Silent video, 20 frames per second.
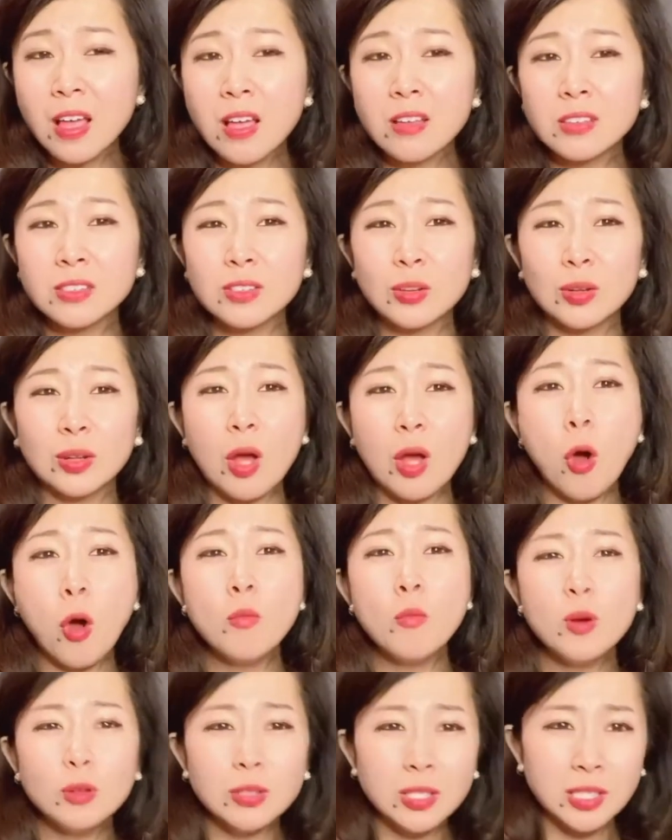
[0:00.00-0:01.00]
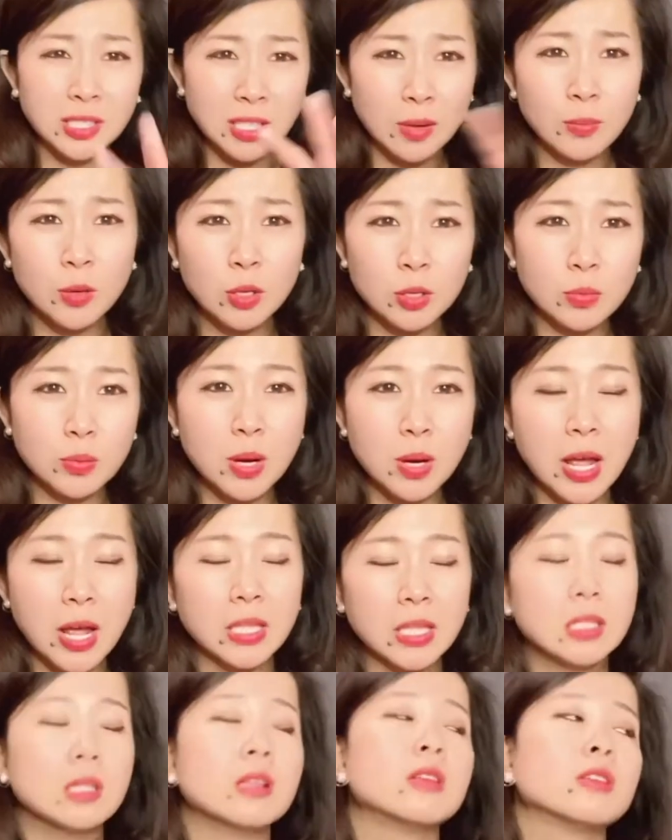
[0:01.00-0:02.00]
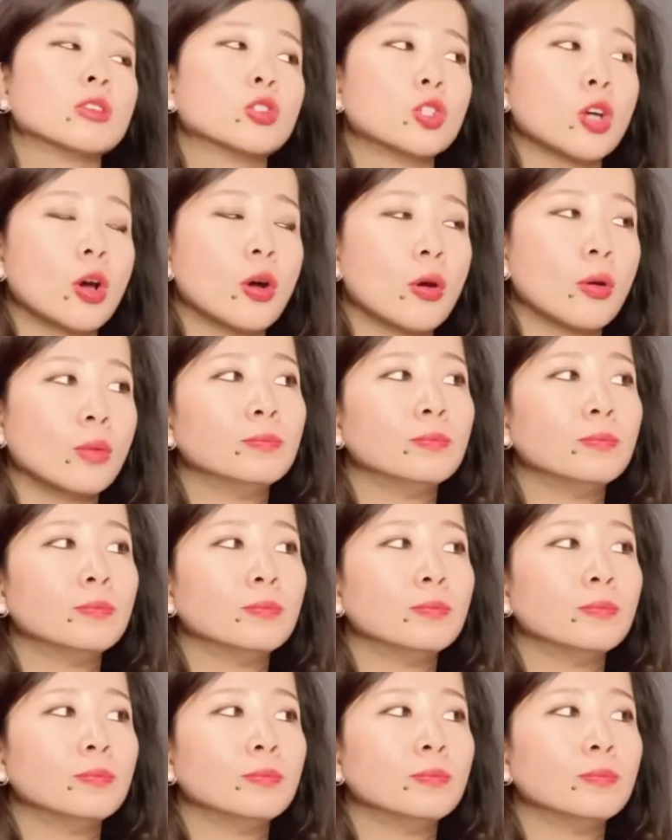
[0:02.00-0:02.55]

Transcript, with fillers: So almost double the price. So,